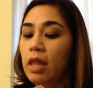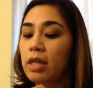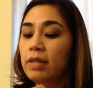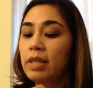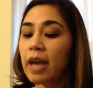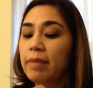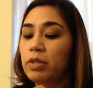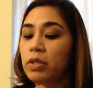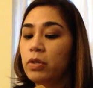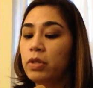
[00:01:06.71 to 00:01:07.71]
This time
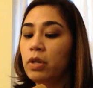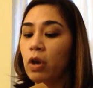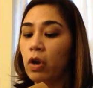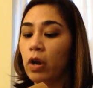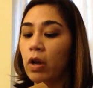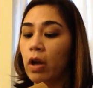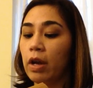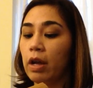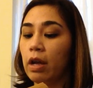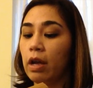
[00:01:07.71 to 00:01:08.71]
Susan hurried
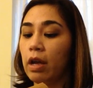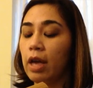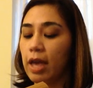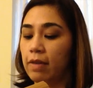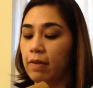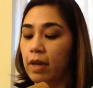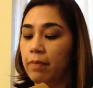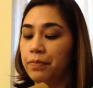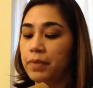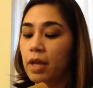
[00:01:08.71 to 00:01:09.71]
on ahead of
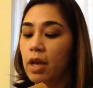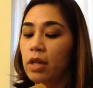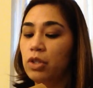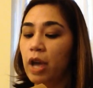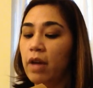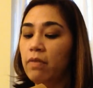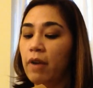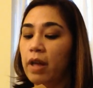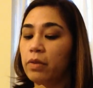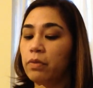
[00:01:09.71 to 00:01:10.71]
him. John
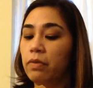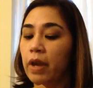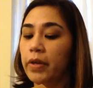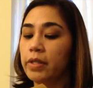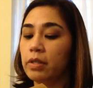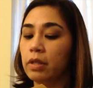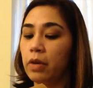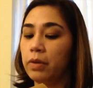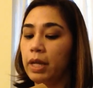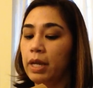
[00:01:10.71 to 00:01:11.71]
followed very
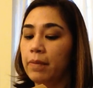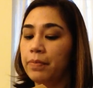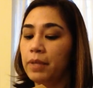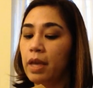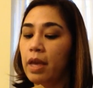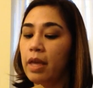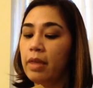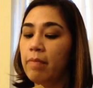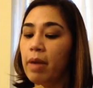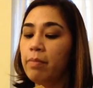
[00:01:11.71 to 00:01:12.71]
slowly.
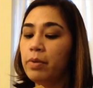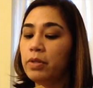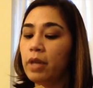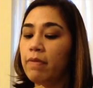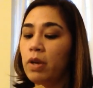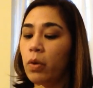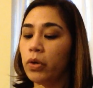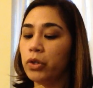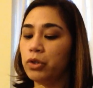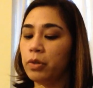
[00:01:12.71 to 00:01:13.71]
The members of the
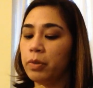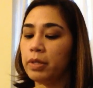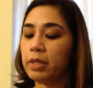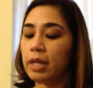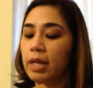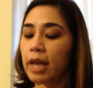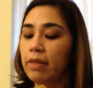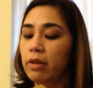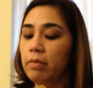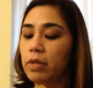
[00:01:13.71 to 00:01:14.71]
orchestra were sitting
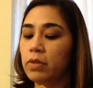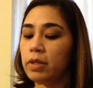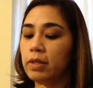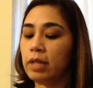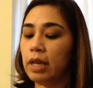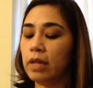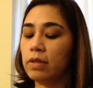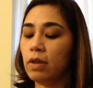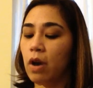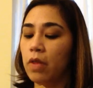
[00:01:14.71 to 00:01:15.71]
at their music
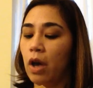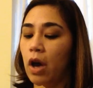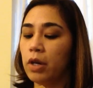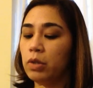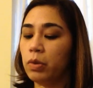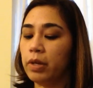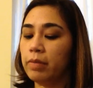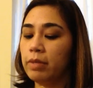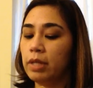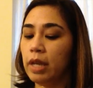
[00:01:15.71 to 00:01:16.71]
stands on the
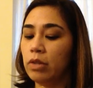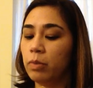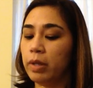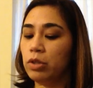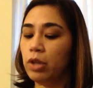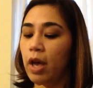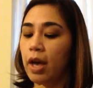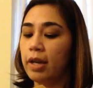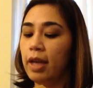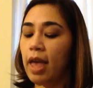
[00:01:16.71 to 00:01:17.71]
auditorium stage when
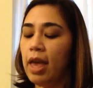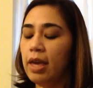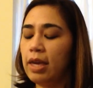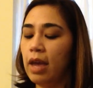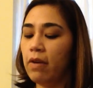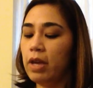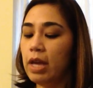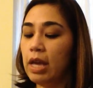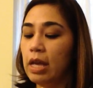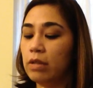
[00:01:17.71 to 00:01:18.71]
John,
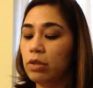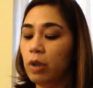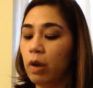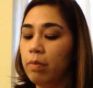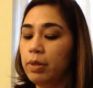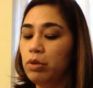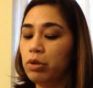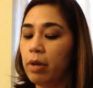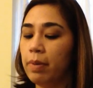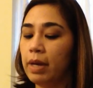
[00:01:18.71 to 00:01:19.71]
carrying his dark blue
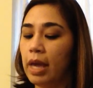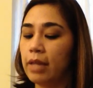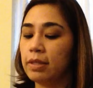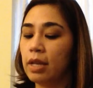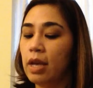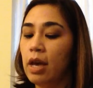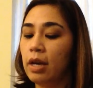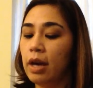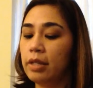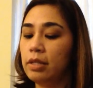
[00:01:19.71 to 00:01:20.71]
trumpet case,
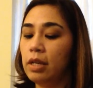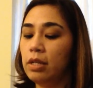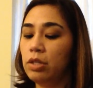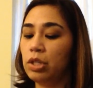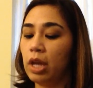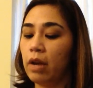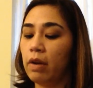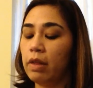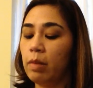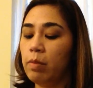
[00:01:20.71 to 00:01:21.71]
got to his chair
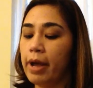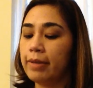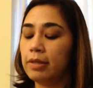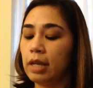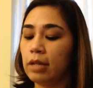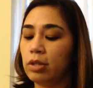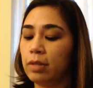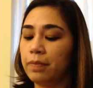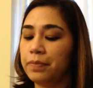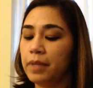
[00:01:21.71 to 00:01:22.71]
in the brass
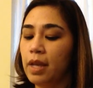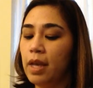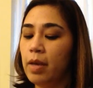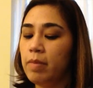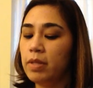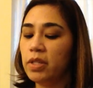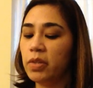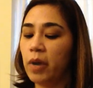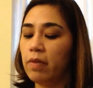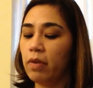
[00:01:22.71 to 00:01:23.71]
section. Mrs.
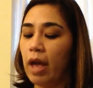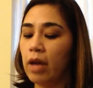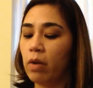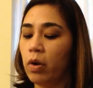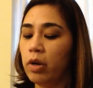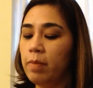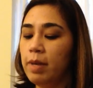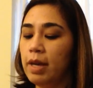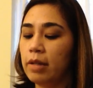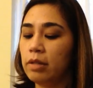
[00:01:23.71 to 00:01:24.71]
Quaver had already
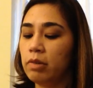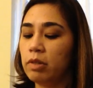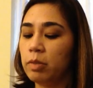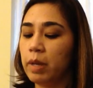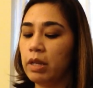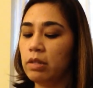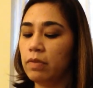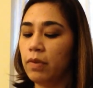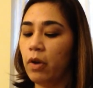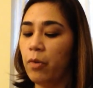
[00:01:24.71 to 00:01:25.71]
begun to explain a
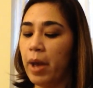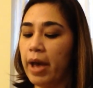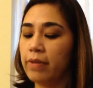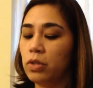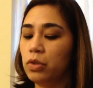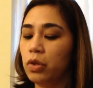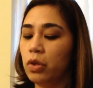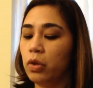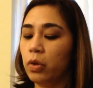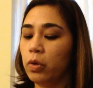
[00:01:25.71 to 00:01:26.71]
difficult passage to
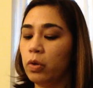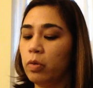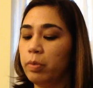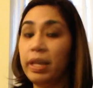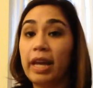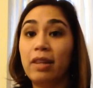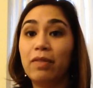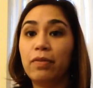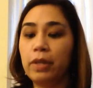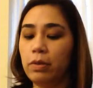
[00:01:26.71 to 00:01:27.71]
the girl who played the
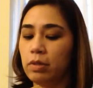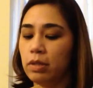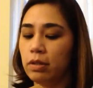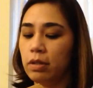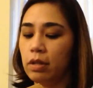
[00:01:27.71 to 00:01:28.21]
flute.